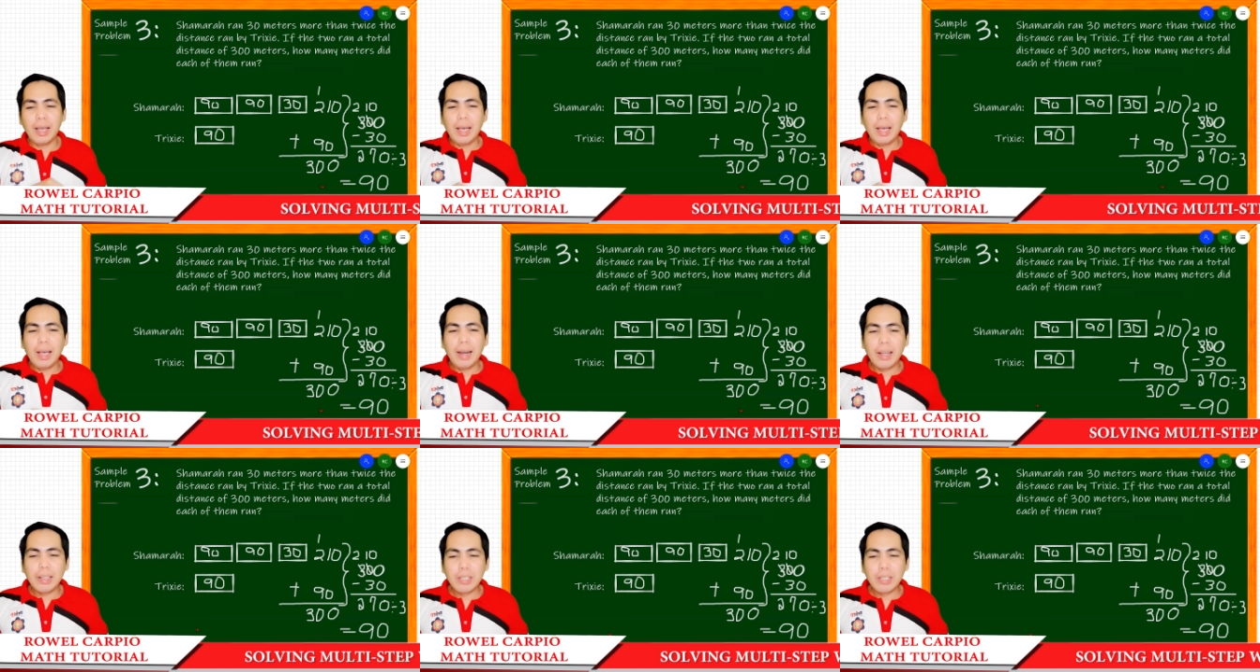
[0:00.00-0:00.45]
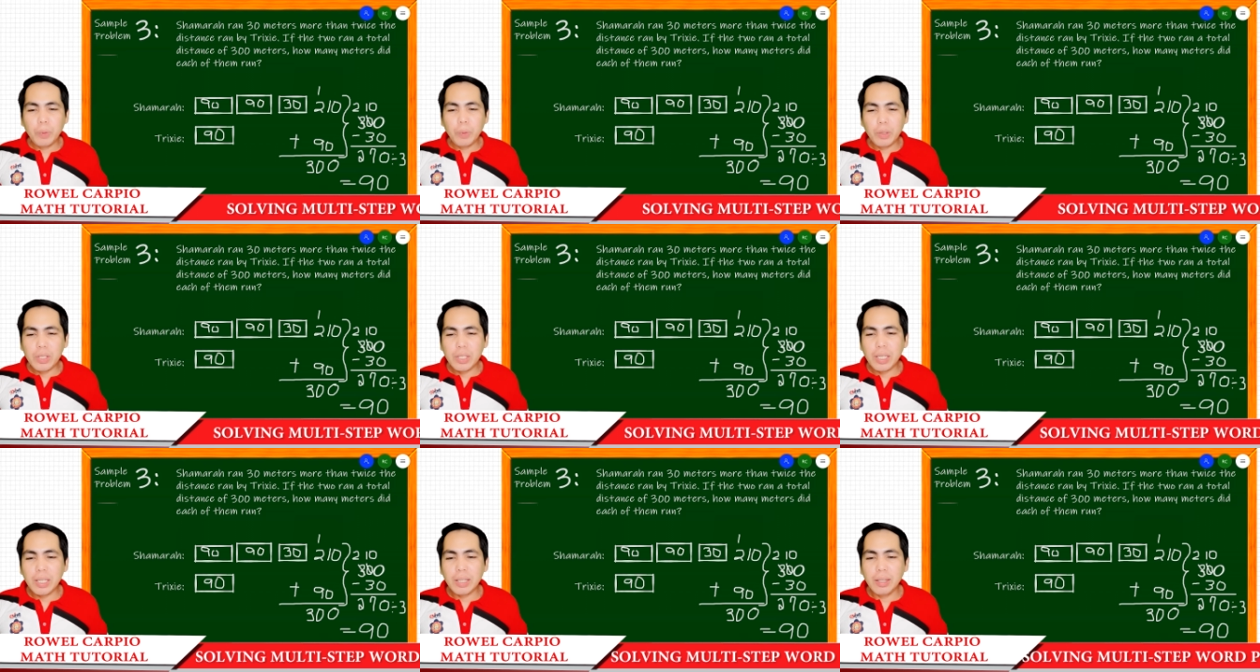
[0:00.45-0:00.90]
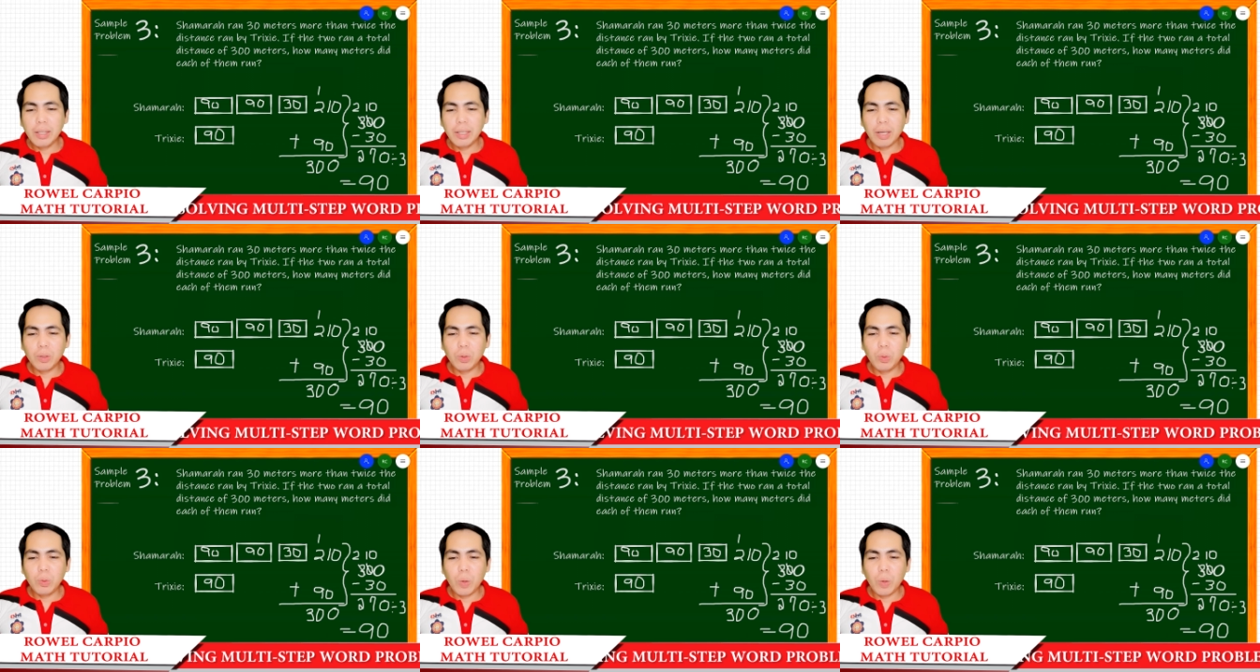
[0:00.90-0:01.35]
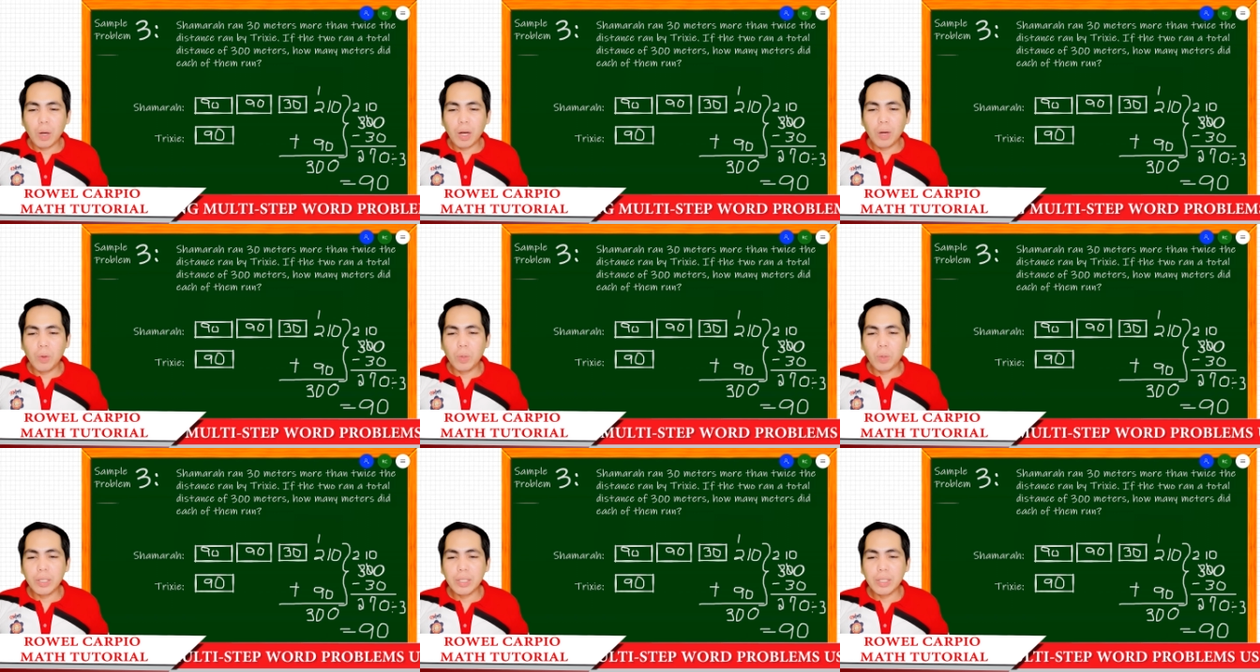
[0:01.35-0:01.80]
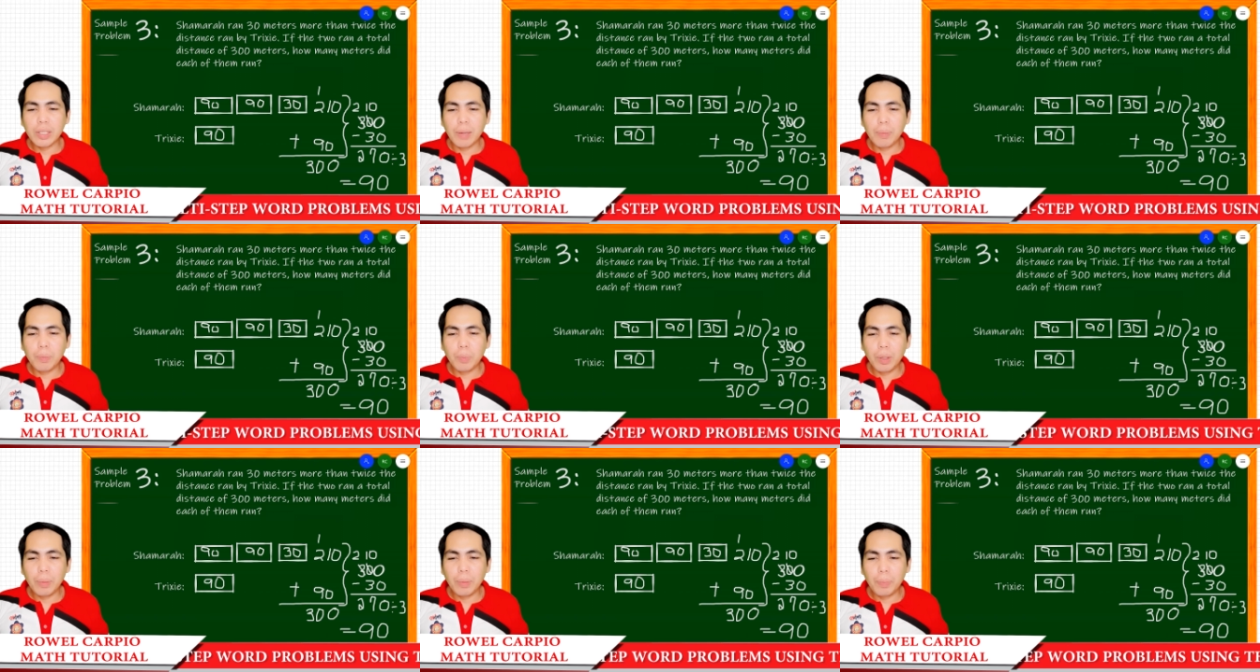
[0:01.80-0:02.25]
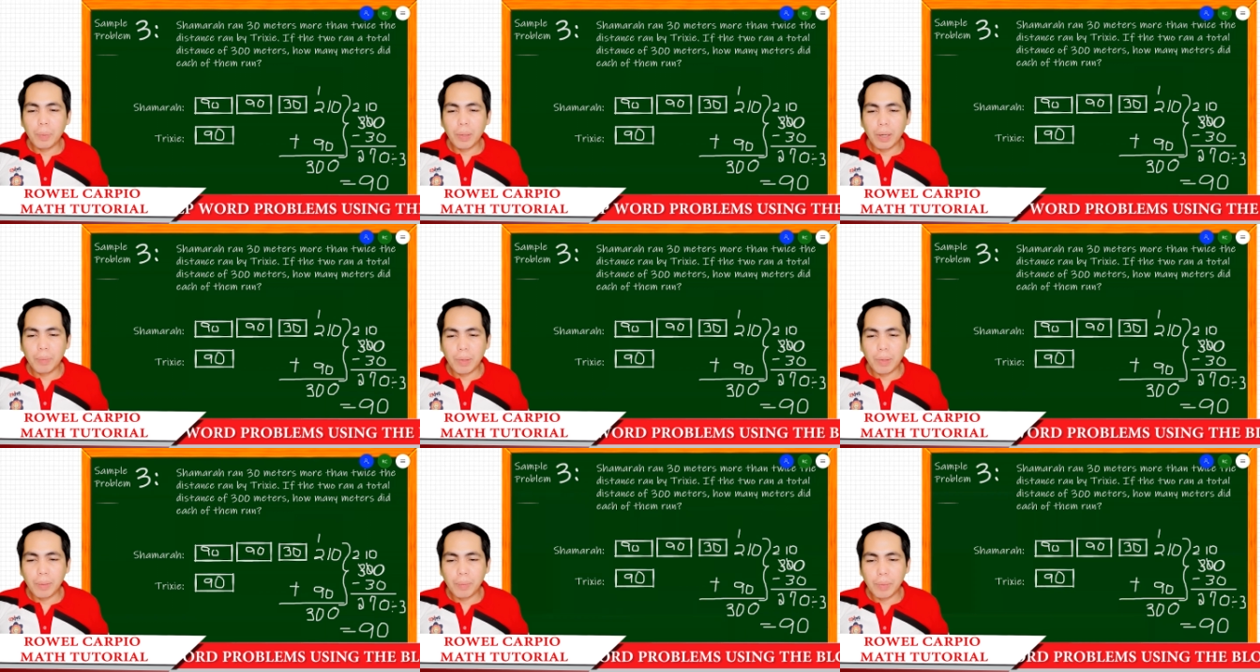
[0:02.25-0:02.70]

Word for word: Let's proceed now to our sample problem